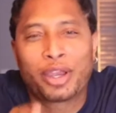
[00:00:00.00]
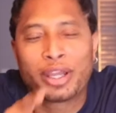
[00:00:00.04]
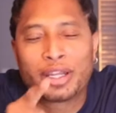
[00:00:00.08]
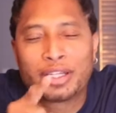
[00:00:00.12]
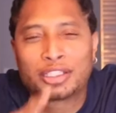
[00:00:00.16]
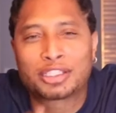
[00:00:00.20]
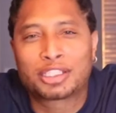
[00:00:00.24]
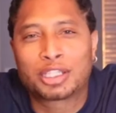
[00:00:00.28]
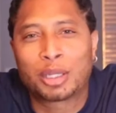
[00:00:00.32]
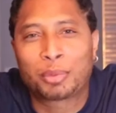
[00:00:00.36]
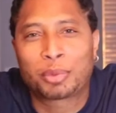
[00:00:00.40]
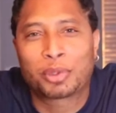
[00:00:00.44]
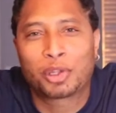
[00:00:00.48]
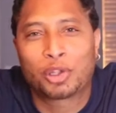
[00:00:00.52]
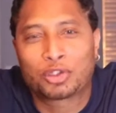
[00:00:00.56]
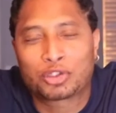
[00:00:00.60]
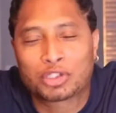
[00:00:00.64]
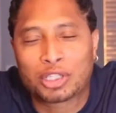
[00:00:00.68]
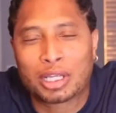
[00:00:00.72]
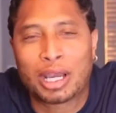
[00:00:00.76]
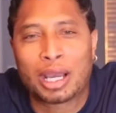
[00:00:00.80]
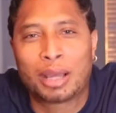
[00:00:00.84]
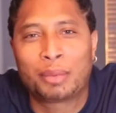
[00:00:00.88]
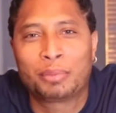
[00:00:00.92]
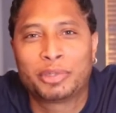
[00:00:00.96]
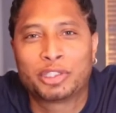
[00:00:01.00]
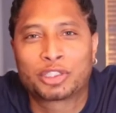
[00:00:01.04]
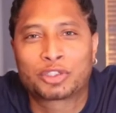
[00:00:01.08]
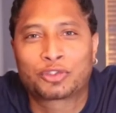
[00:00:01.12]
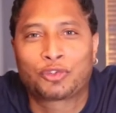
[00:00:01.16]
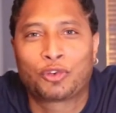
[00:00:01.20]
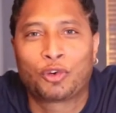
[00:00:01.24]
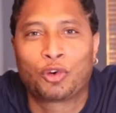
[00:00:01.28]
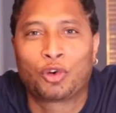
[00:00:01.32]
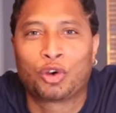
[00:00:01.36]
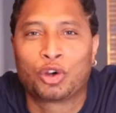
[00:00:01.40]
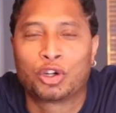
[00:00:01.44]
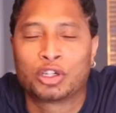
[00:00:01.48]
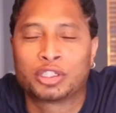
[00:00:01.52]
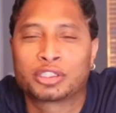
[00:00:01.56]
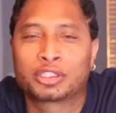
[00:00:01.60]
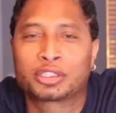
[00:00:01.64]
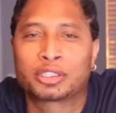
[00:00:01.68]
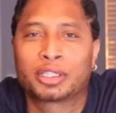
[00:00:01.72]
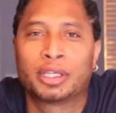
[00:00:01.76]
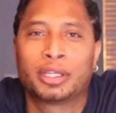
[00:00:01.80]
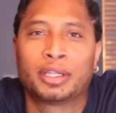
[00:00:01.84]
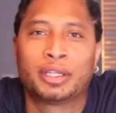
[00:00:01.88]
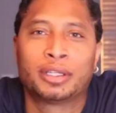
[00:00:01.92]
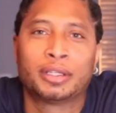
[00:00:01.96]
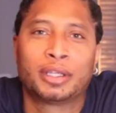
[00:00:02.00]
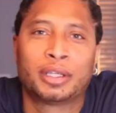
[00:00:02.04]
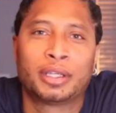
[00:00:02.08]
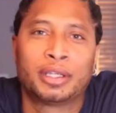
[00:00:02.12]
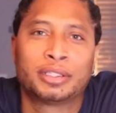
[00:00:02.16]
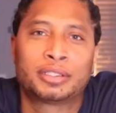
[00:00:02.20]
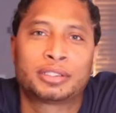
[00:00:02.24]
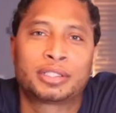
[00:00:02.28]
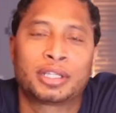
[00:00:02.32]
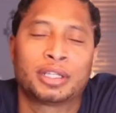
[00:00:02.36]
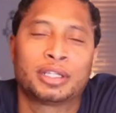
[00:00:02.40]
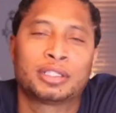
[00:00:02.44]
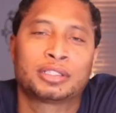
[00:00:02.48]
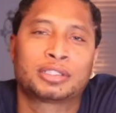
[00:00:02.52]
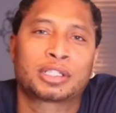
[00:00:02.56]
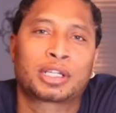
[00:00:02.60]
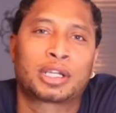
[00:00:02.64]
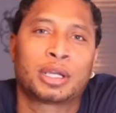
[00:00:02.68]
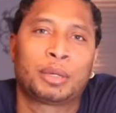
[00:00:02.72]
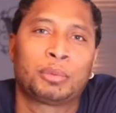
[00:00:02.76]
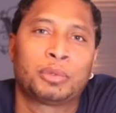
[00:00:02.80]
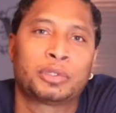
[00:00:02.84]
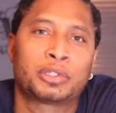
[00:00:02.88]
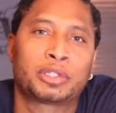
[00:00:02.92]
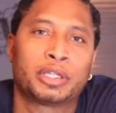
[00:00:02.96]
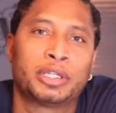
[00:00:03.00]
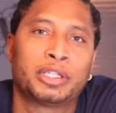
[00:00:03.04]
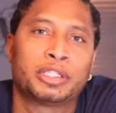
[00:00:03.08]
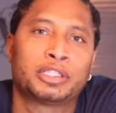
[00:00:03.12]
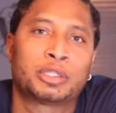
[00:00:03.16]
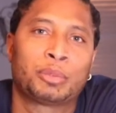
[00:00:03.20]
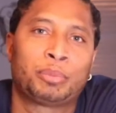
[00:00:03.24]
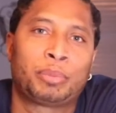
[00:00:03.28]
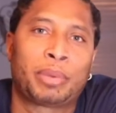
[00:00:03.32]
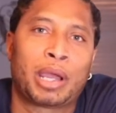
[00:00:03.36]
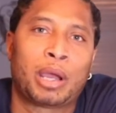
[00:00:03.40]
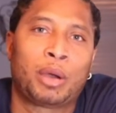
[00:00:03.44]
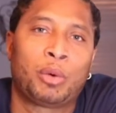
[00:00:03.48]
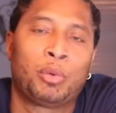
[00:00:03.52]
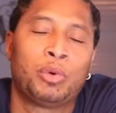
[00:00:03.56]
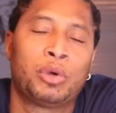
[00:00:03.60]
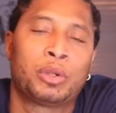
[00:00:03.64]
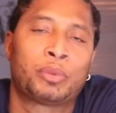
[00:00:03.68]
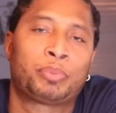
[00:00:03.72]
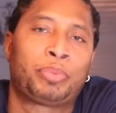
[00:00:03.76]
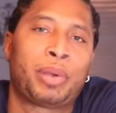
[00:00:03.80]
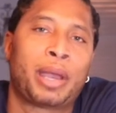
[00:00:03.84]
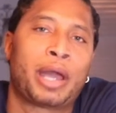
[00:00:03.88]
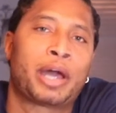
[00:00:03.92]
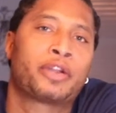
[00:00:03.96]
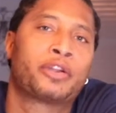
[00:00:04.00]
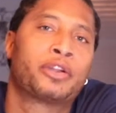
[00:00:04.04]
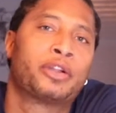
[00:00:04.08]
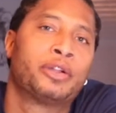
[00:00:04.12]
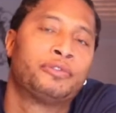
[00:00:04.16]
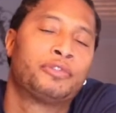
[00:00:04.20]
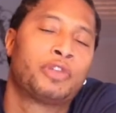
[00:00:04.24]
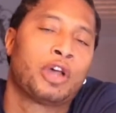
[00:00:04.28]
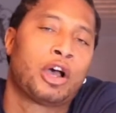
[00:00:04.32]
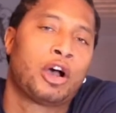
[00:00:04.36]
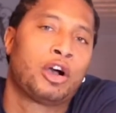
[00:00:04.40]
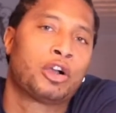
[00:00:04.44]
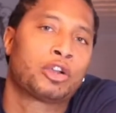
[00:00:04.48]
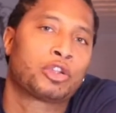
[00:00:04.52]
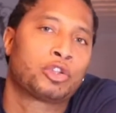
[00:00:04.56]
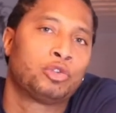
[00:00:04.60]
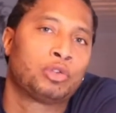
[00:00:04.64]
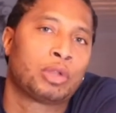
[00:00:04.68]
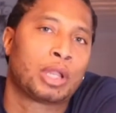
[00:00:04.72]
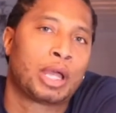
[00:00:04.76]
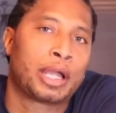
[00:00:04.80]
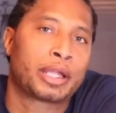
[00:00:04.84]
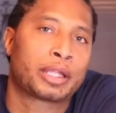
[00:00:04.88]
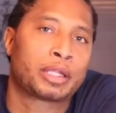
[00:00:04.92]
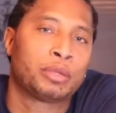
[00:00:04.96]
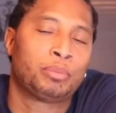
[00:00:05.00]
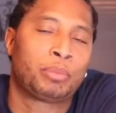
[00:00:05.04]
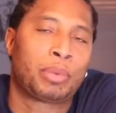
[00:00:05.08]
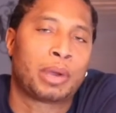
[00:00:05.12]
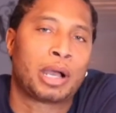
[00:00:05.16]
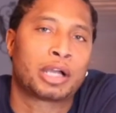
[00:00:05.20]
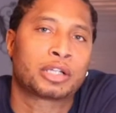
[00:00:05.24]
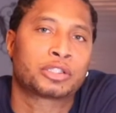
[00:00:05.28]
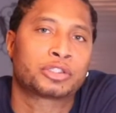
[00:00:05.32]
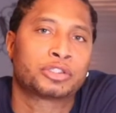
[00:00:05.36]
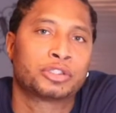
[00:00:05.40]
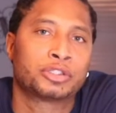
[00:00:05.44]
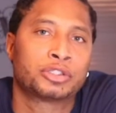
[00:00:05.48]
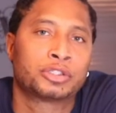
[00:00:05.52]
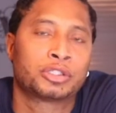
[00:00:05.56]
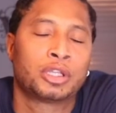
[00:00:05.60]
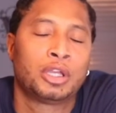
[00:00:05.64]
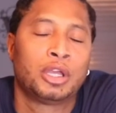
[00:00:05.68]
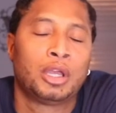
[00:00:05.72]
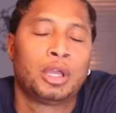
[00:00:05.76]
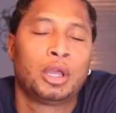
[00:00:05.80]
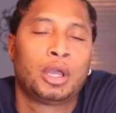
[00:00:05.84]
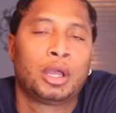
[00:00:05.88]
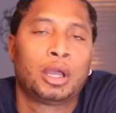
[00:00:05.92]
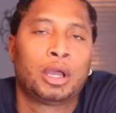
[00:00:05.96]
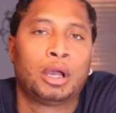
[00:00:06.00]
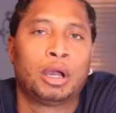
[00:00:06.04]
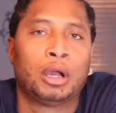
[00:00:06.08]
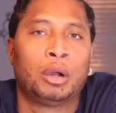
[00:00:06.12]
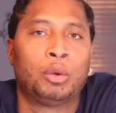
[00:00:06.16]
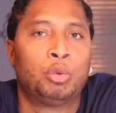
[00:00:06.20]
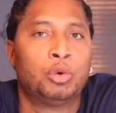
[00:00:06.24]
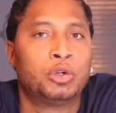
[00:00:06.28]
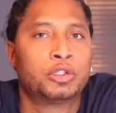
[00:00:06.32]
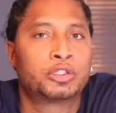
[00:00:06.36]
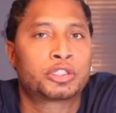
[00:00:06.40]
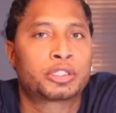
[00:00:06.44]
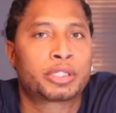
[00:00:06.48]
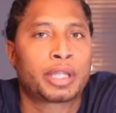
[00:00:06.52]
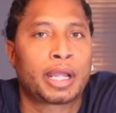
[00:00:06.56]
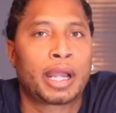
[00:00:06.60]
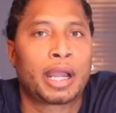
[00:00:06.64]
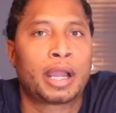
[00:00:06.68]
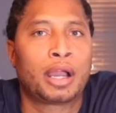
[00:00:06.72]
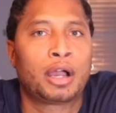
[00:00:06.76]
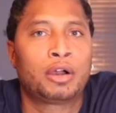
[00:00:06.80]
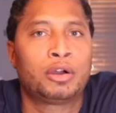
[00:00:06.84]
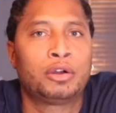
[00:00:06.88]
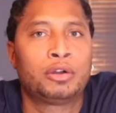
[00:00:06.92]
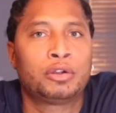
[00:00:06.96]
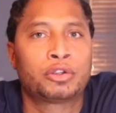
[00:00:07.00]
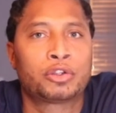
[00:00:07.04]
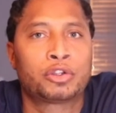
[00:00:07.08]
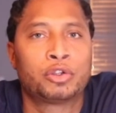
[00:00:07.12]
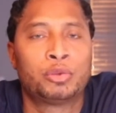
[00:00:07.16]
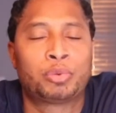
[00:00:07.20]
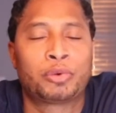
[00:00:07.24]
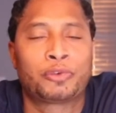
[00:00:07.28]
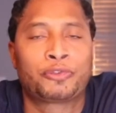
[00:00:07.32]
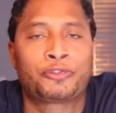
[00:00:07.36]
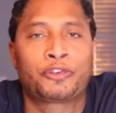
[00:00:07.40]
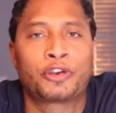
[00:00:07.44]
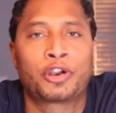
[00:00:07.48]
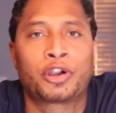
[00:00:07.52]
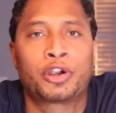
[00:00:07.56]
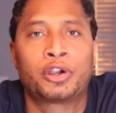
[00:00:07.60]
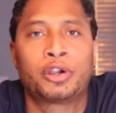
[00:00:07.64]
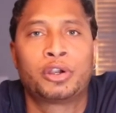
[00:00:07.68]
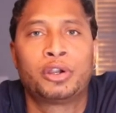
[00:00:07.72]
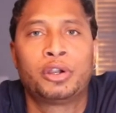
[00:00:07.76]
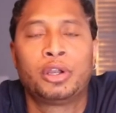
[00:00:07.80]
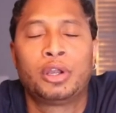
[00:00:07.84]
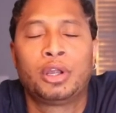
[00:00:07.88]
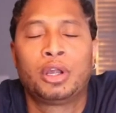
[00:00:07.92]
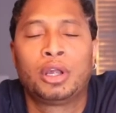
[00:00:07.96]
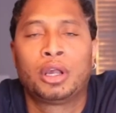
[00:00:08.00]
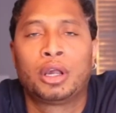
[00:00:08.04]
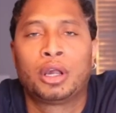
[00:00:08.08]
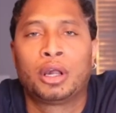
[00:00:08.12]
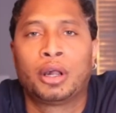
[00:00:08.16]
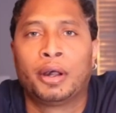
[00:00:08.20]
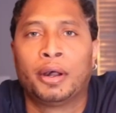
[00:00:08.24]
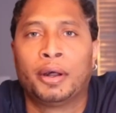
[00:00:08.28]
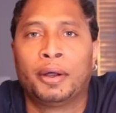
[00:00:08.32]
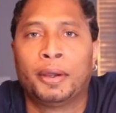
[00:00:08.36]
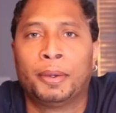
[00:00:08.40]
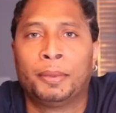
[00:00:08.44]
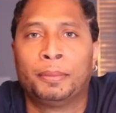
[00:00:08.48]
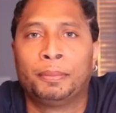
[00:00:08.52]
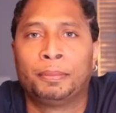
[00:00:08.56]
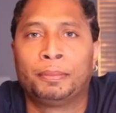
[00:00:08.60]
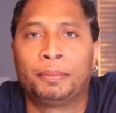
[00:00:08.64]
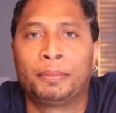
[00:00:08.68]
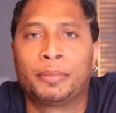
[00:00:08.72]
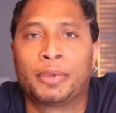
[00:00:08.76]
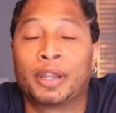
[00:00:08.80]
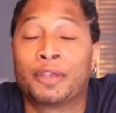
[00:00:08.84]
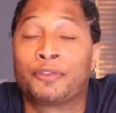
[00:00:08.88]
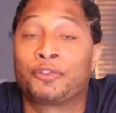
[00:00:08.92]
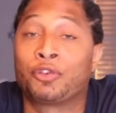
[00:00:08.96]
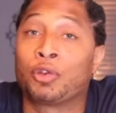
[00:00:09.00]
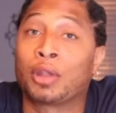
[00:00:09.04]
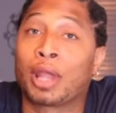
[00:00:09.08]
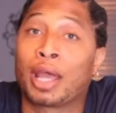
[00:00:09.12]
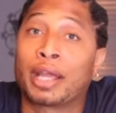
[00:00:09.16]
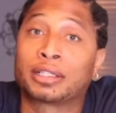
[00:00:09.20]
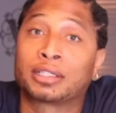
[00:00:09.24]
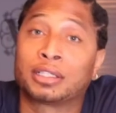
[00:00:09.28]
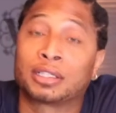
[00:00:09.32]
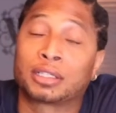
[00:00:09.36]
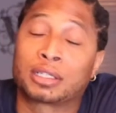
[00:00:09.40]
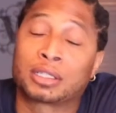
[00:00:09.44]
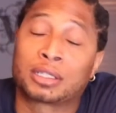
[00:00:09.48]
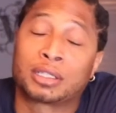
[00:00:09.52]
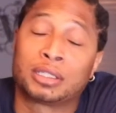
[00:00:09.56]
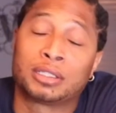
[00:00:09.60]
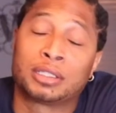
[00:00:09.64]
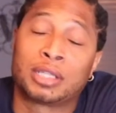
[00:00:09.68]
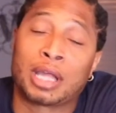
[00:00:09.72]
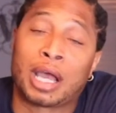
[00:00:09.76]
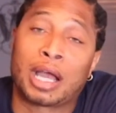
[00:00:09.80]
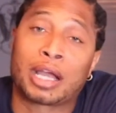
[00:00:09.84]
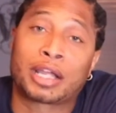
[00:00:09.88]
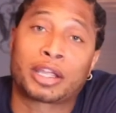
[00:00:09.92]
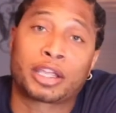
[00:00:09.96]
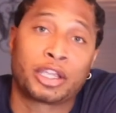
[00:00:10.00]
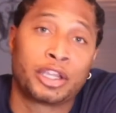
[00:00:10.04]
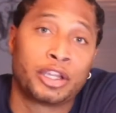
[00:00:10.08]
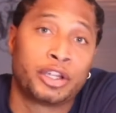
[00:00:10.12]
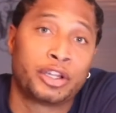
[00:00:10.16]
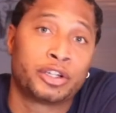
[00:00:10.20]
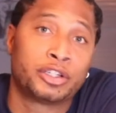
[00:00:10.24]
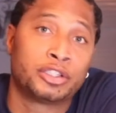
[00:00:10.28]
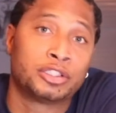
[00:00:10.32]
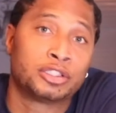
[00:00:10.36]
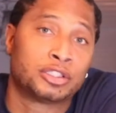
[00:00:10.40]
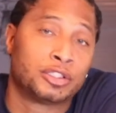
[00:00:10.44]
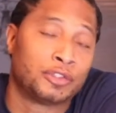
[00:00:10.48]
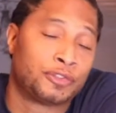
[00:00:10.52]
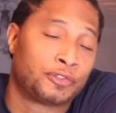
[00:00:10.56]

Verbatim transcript: ahead and jump in those comments for us and, and tell us a couple of things about what pattern of dog you like in boxers, uh, what style you prefer. Um, if you like to dock ears,